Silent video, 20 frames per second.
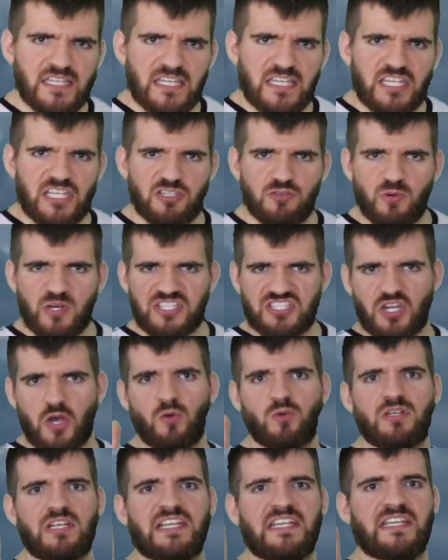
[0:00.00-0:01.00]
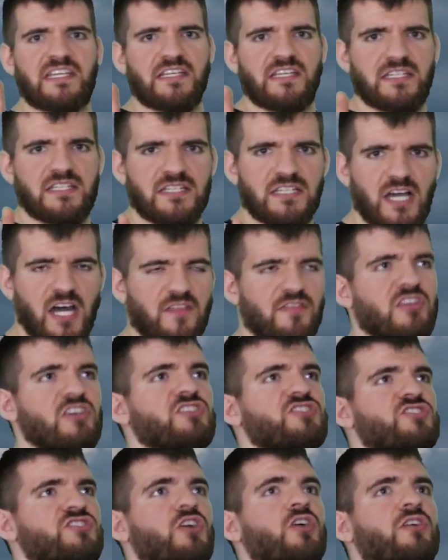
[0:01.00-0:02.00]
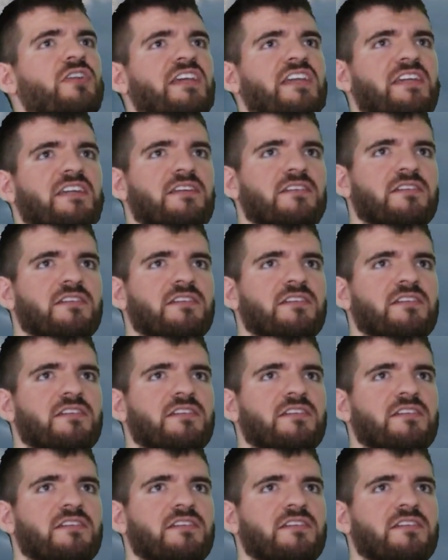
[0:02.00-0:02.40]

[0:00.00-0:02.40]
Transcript: he went only on this journey